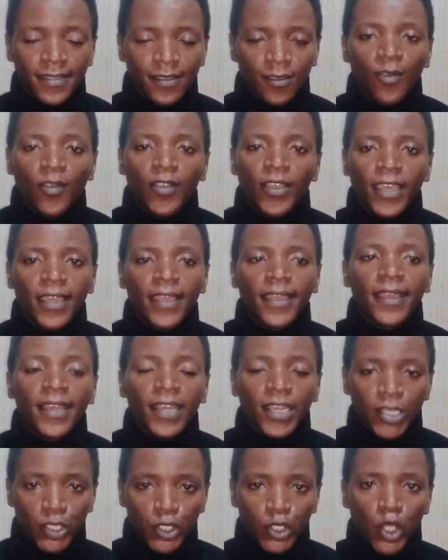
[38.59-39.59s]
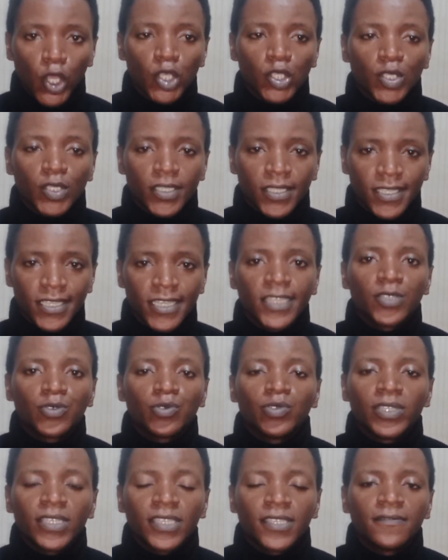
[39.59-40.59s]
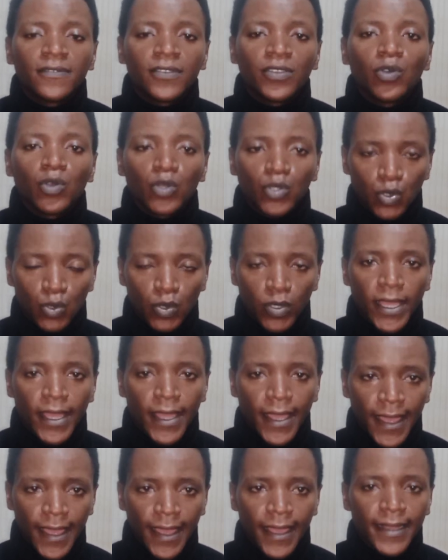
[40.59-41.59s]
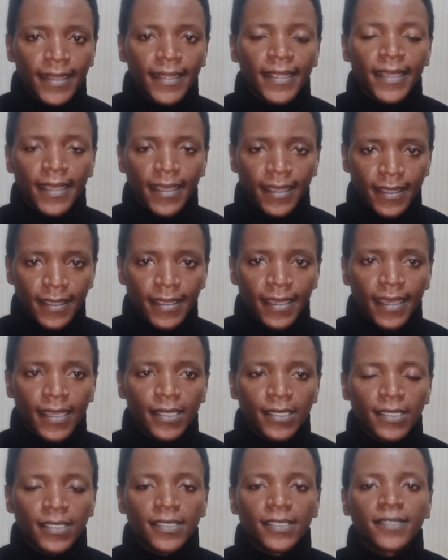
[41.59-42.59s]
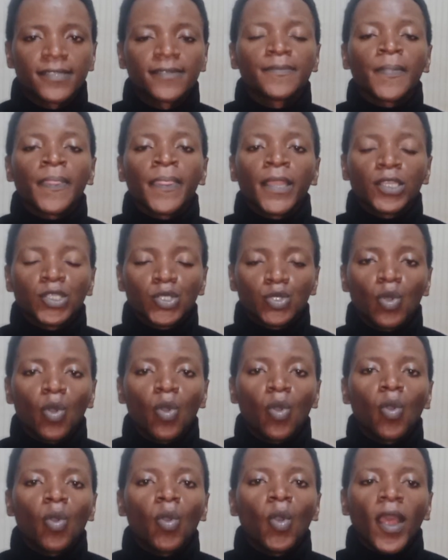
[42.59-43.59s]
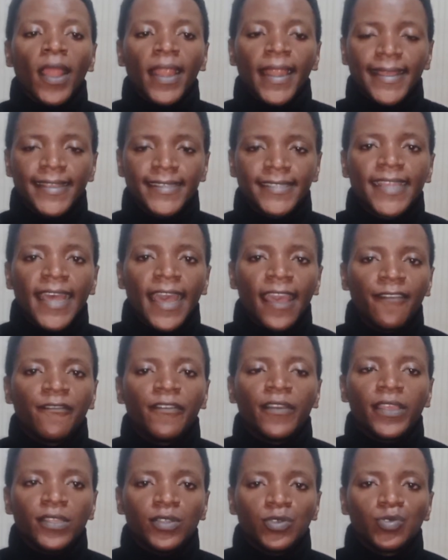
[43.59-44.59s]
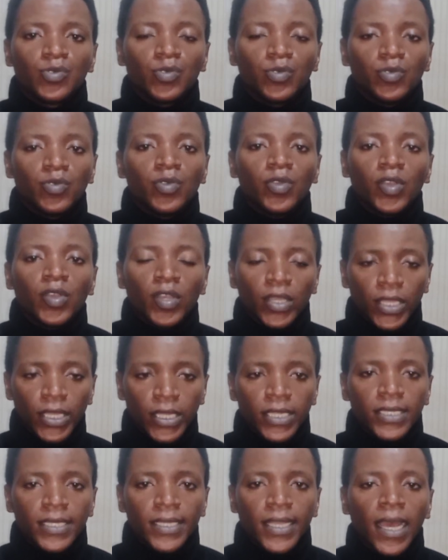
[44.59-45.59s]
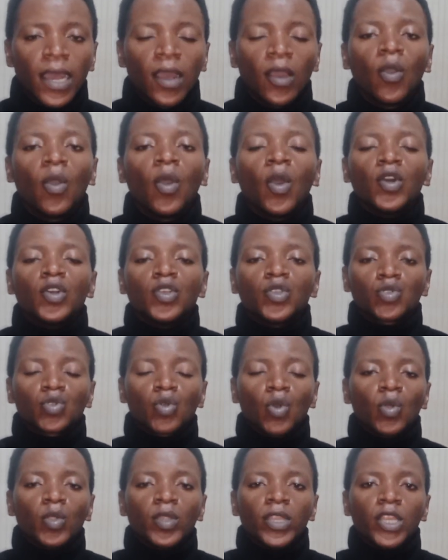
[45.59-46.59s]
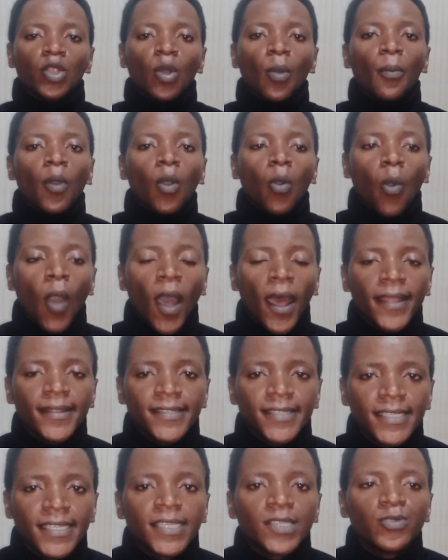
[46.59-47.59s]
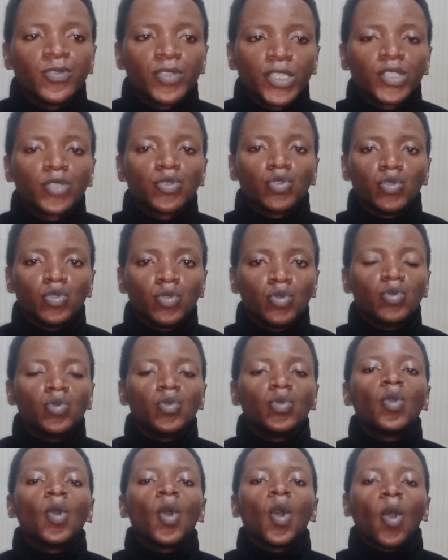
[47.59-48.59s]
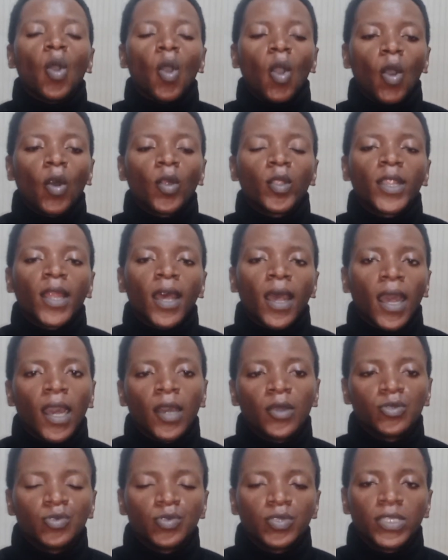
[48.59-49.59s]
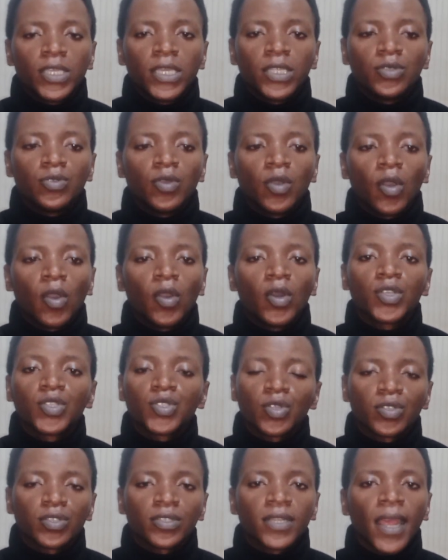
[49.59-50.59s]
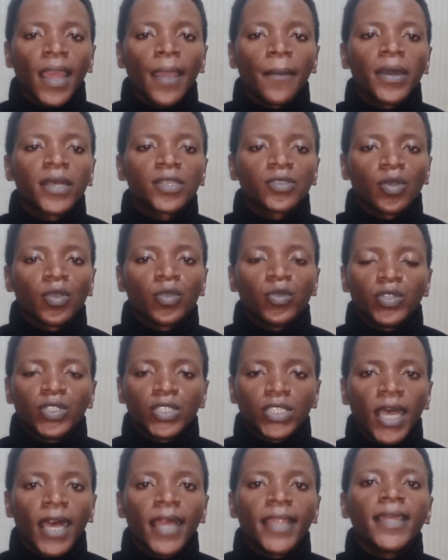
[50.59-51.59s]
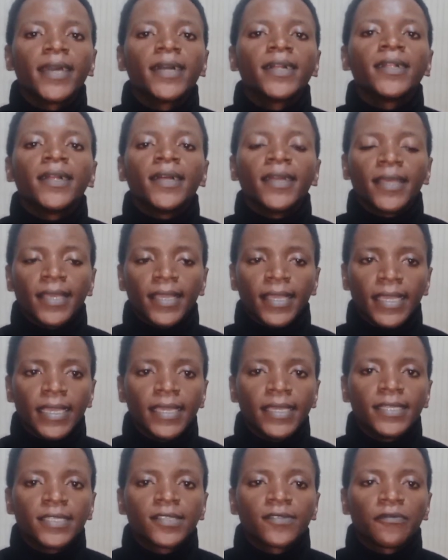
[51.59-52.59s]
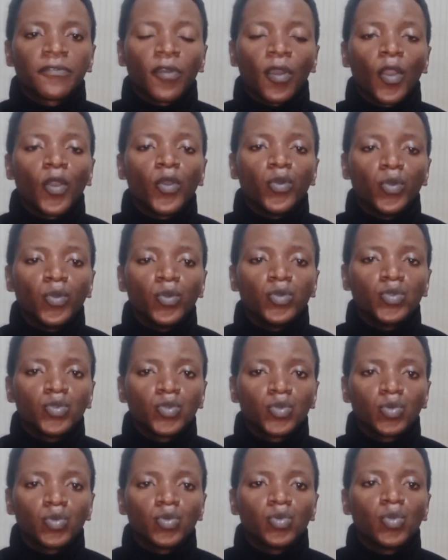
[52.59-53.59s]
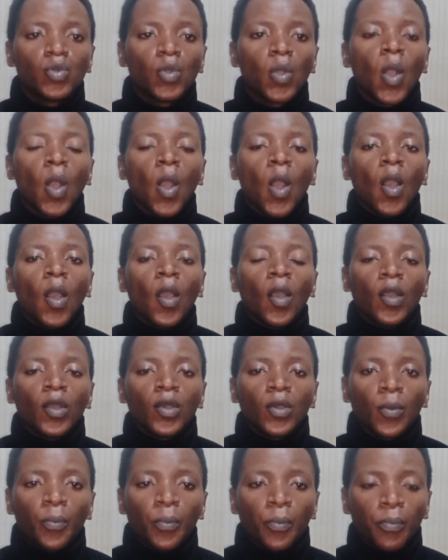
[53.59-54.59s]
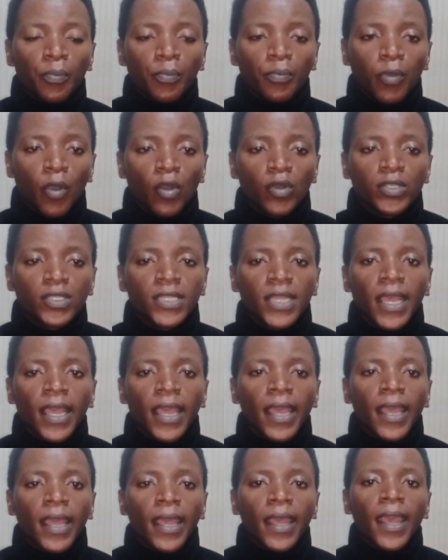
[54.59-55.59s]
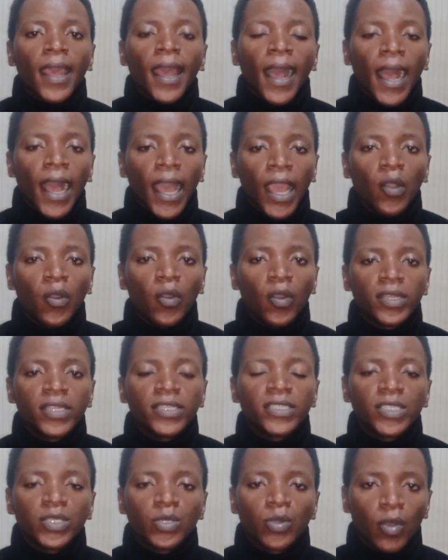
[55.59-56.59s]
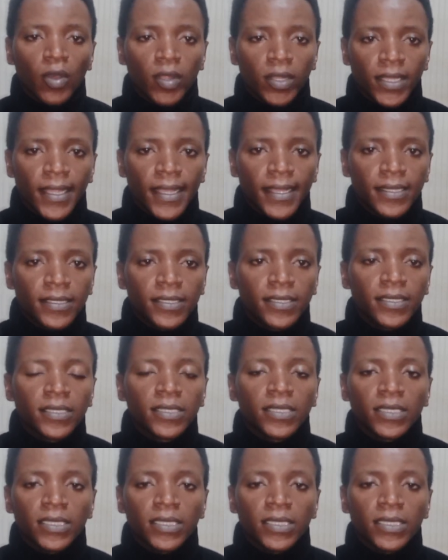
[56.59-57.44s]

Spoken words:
Okay, just stick to this video to the end. Yes, so let's dive into it now. So the number one thing you need to do on how to get your subscribers on your channel is for you to post high quality content.